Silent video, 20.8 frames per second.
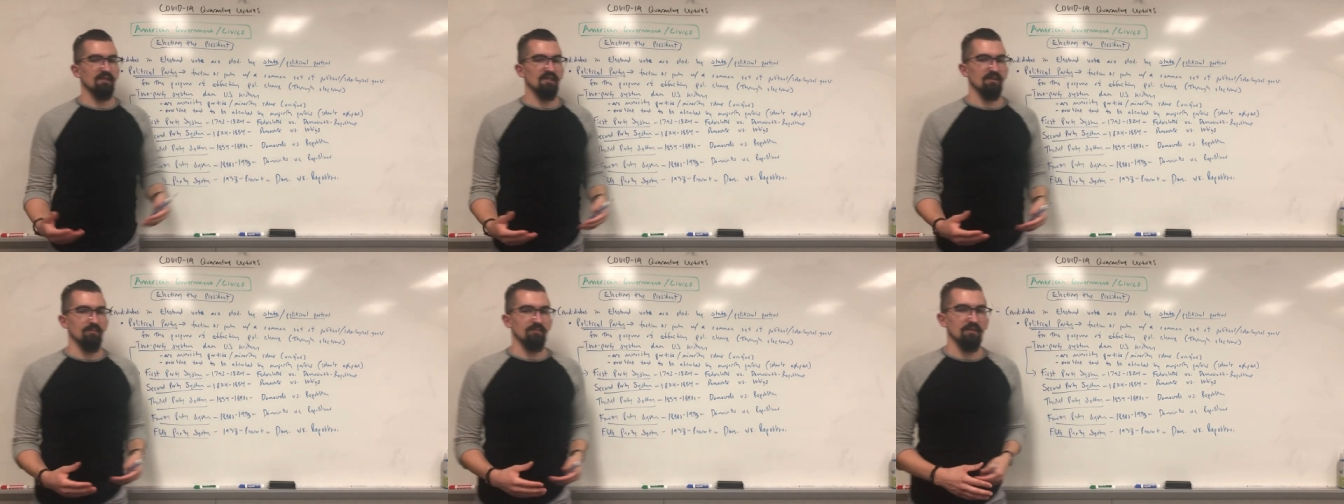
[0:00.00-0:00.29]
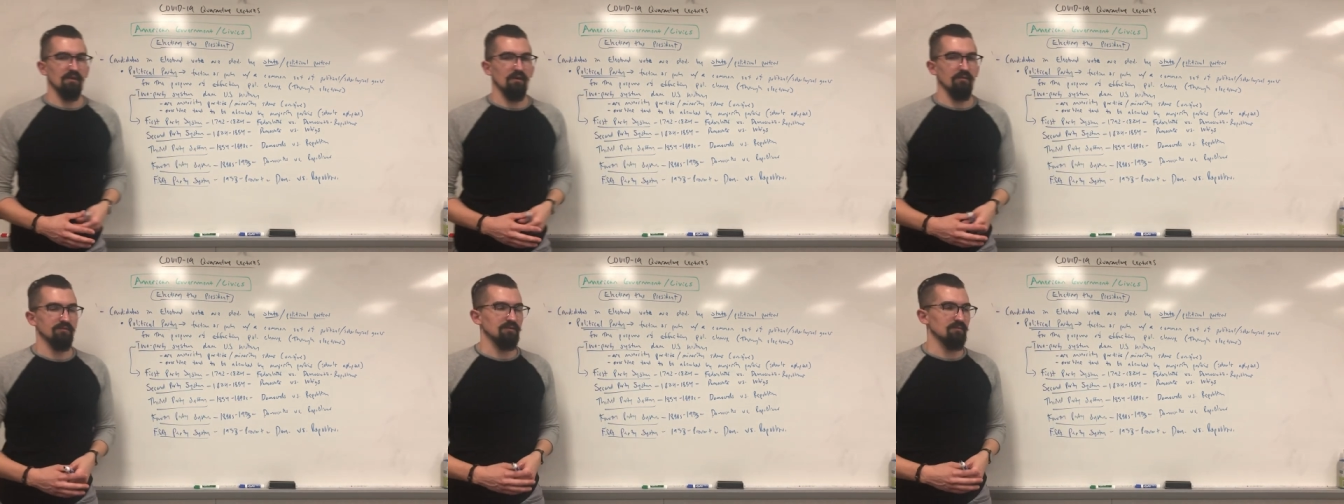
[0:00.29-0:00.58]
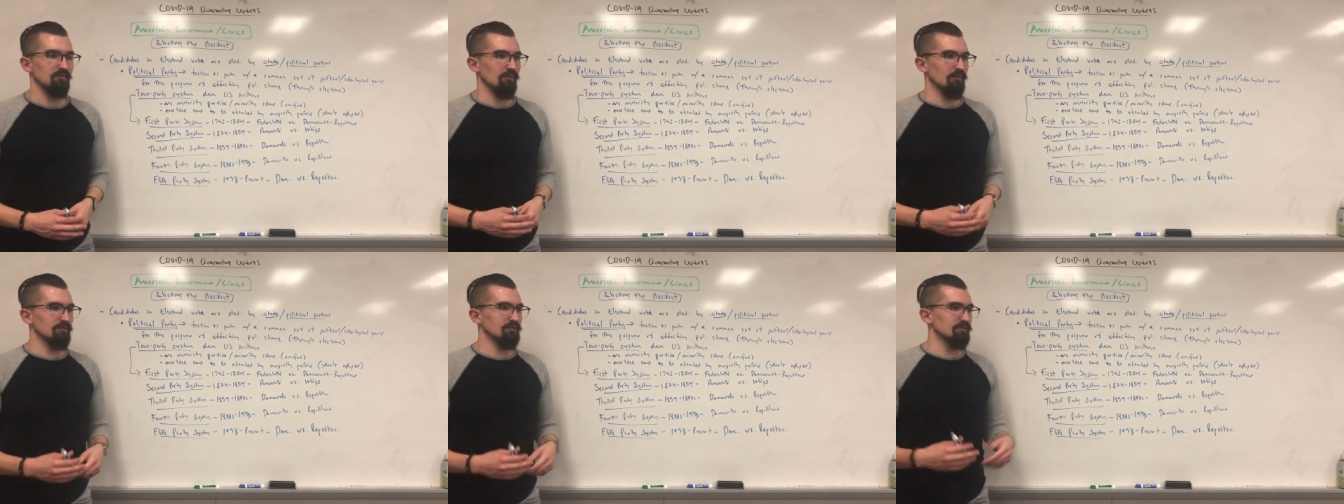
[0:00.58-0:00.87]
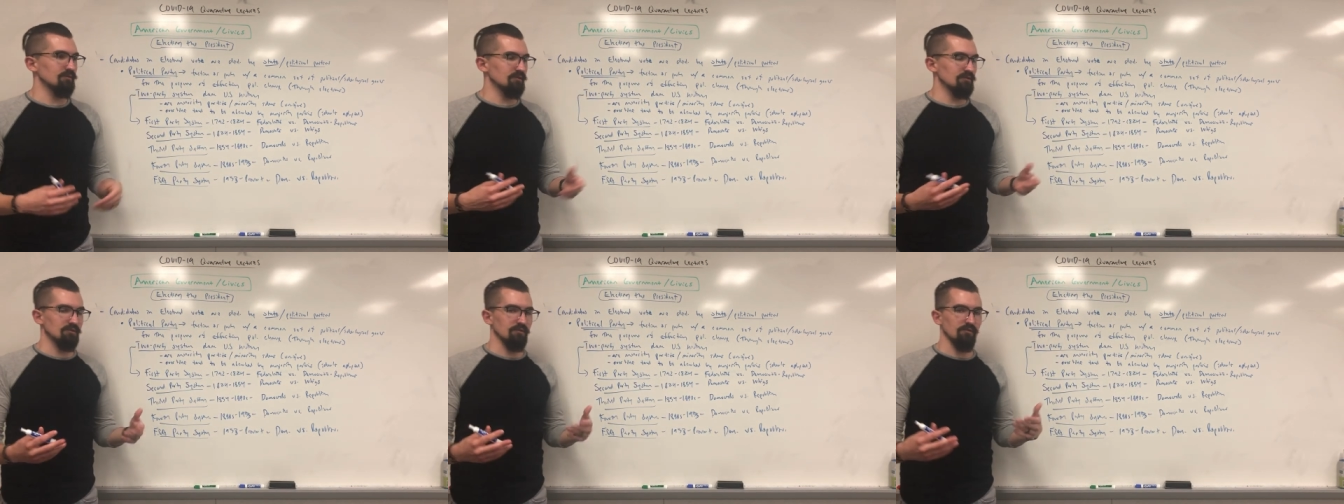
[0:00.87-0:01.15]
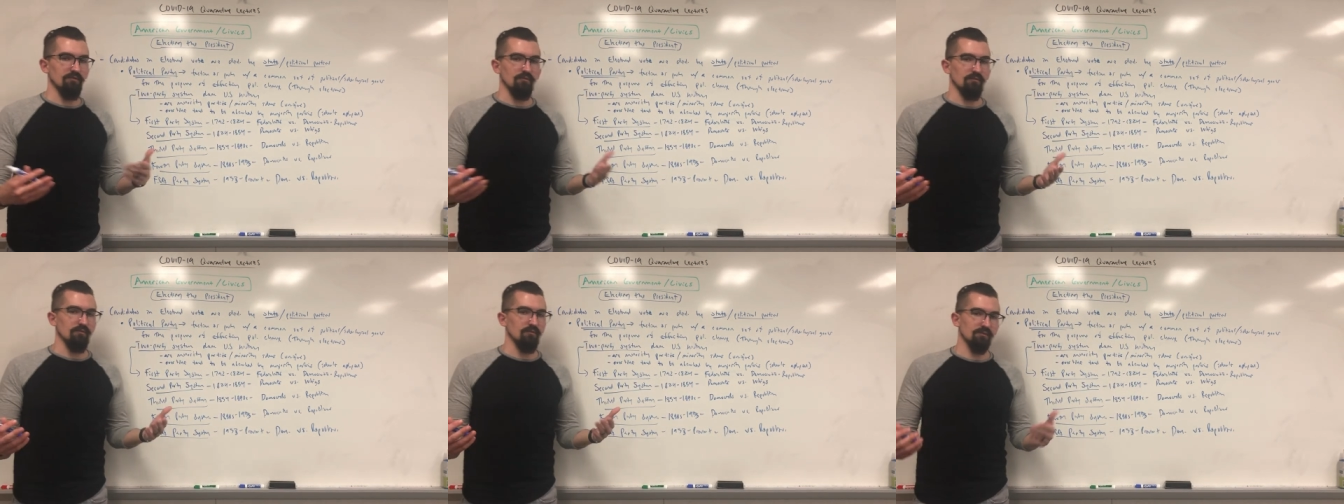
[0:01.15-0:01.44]
themselves the more
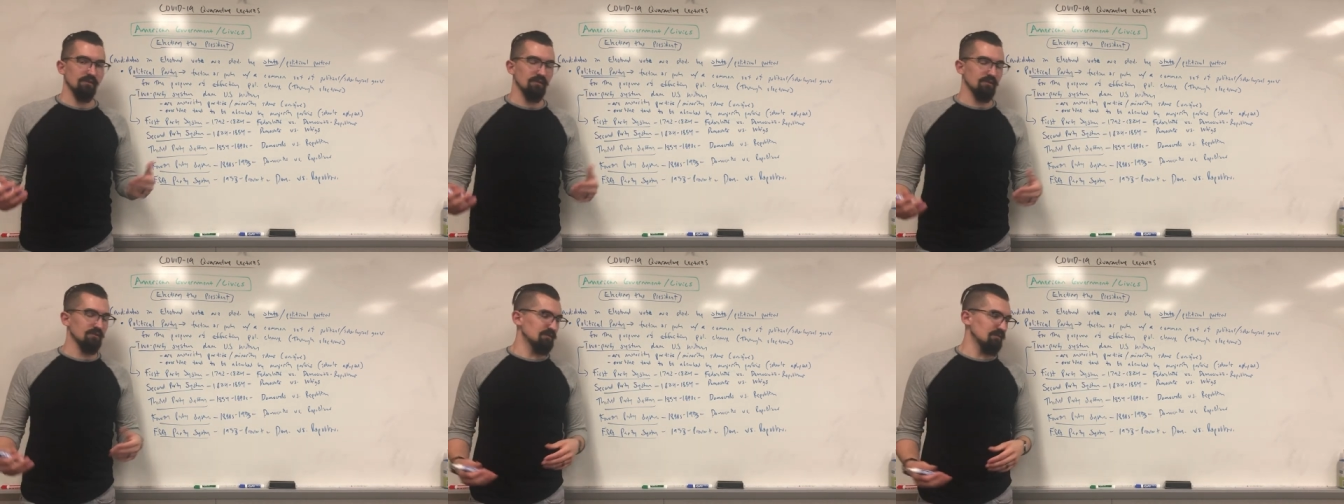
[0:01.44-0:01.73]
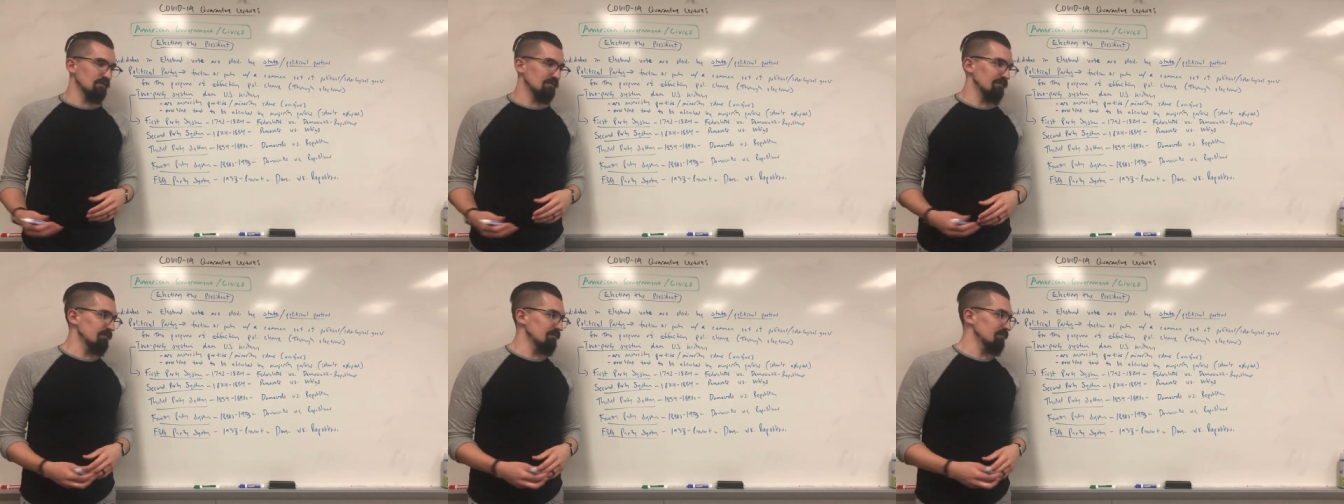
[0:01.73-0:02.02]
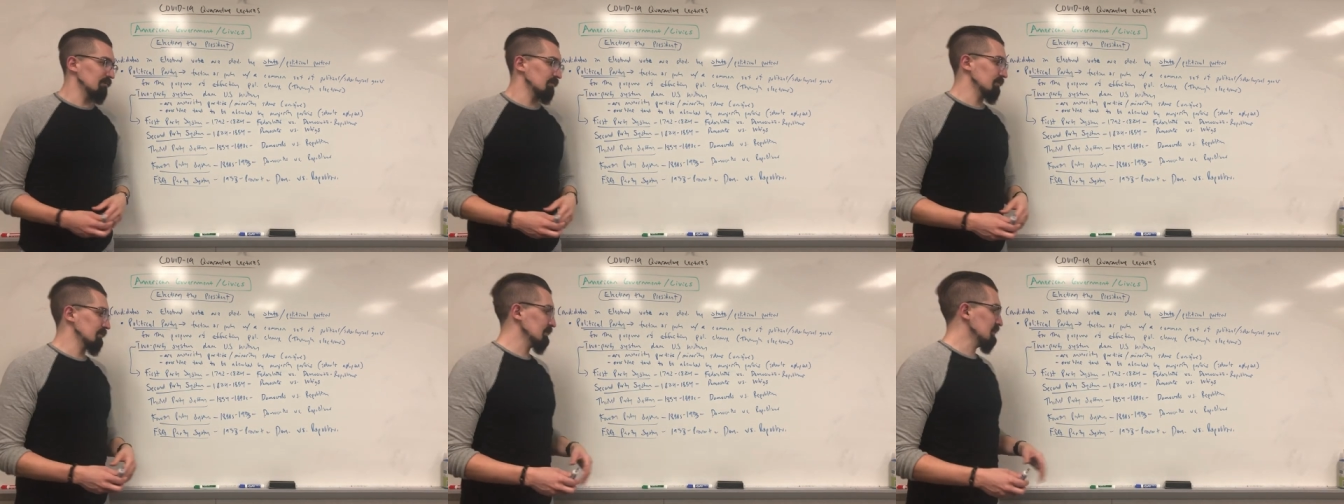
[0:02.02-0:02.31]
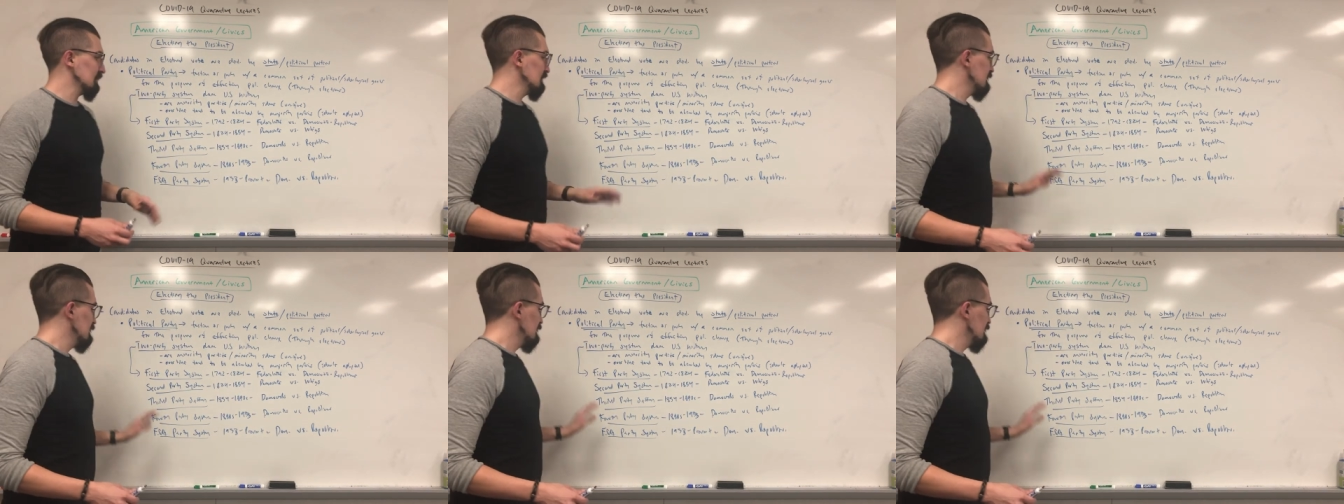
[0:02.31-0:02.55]
traditional conservative party.